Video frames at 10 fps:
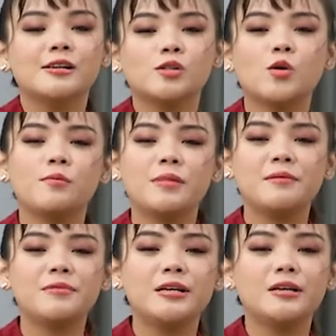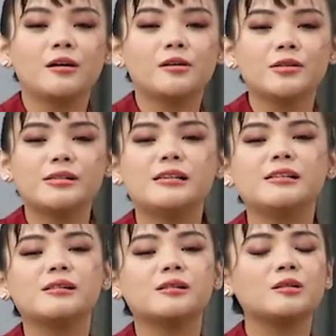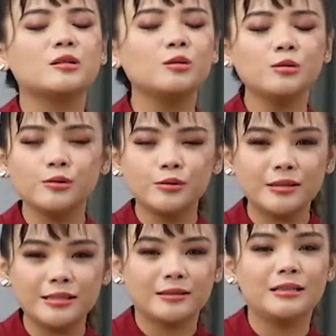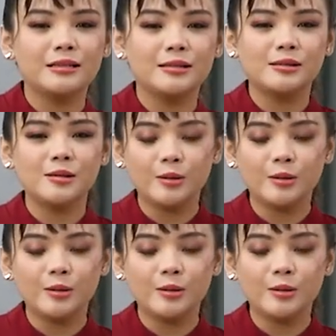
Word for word: So maybe your clothes is too dirty, so